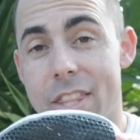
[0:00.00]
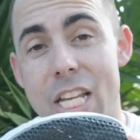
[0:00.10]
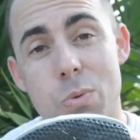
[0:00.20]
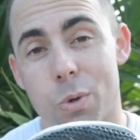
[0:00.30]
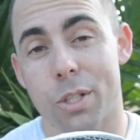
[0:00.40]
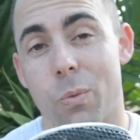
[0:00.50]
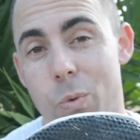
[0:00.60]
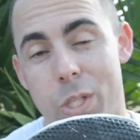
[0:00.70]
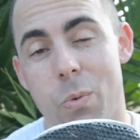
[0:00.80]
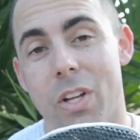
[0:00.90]
these work
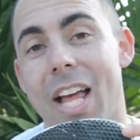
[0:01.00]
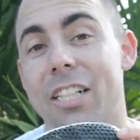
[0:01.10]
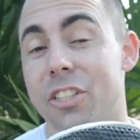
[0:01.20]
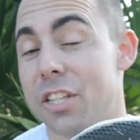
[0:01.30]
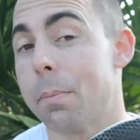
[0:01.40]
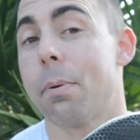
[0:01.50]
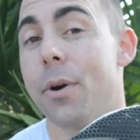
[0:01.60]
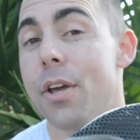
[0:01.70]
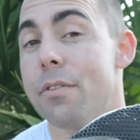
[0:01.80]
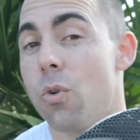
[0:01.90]
really well, actually, and they're
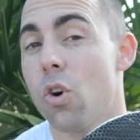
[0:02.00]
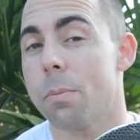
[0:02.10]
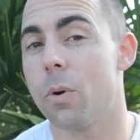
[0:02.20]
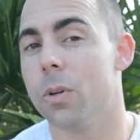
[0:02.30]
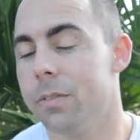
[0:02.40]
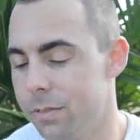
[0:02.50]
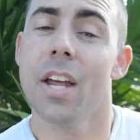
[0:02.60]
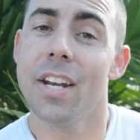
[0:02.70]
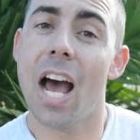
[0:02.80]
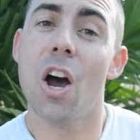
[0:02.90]
pretty affordable.
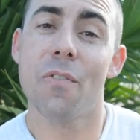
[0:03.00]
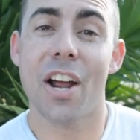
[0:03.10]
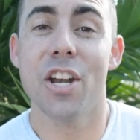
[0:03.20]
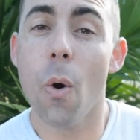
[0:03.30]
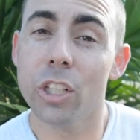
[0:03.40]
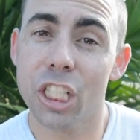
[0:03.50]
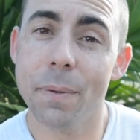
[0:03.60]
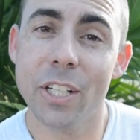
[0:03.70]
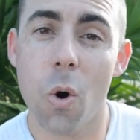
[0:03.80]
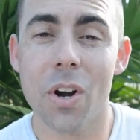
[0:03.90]
Now, if I know it's gonna
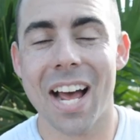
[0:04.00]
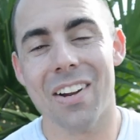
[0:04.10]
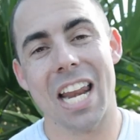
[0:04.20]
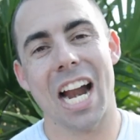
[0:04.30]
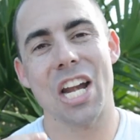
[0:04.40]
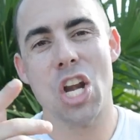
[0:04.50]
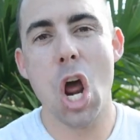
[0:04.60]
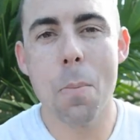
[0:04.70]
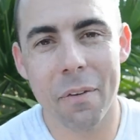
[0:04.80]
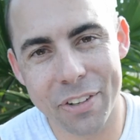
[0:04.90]
be cold out and I
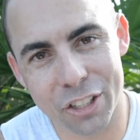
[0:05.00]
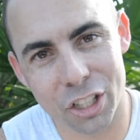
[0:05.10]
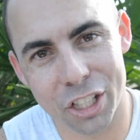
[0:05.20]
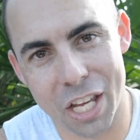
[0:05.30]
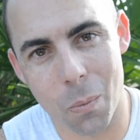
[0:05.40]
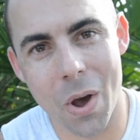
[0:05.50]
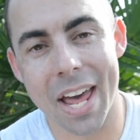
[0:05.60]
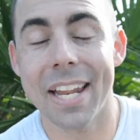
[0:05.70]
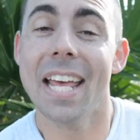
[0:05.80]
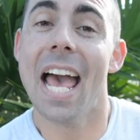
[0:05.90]
know my feet are gonna get
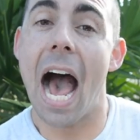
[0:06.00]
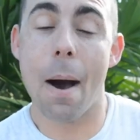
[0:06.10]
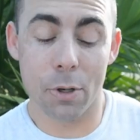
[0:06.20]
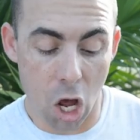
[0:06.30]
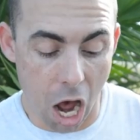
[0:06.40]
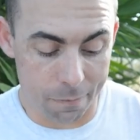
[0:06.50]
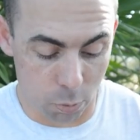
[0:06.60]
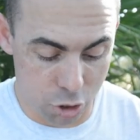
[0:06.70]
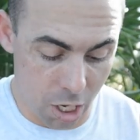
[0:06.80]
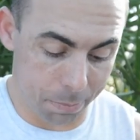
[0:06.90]
wet, I'm gonna opt
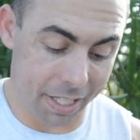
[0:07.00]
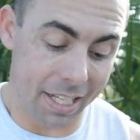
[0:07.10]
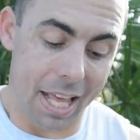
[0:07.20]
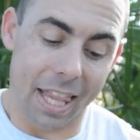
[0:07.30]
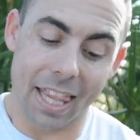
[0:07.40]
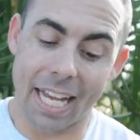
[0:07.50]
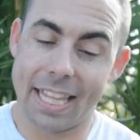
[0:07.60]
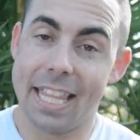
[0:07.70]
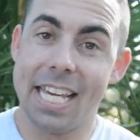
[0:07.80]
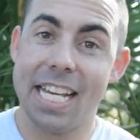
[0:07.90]
for something
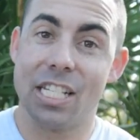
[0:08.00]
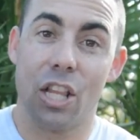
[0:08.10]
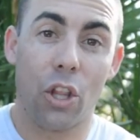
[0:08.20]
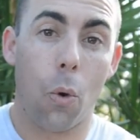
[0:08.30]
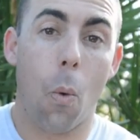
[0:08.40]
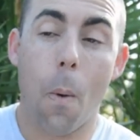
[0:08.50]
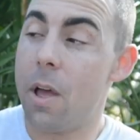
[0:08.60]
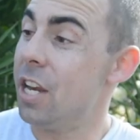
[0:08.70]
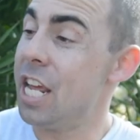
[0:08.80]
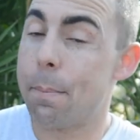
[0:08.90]
like these little
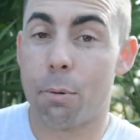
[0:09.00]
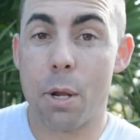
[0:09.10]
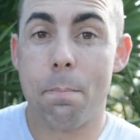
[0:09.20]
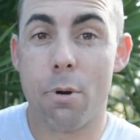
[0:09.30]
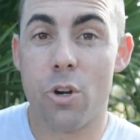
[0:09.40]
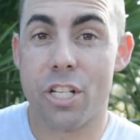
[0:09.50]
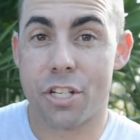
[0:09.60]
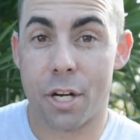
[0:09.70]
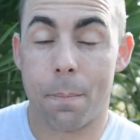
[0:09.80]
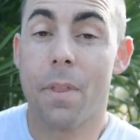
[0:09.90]
neoprene booties
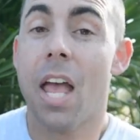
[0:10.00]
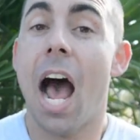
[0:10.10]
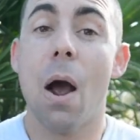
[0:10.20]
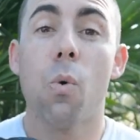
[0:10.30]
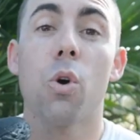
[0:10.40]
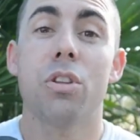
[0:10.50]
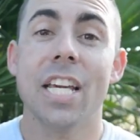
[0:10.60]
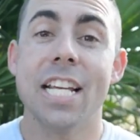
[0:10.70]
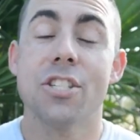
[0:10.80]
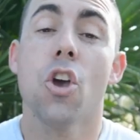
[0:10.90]
here. I wore
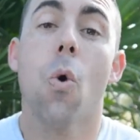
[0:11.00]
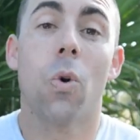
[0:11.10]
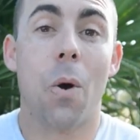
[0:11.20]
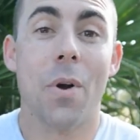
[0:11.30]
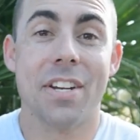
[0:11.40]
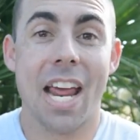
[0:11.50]
these when I went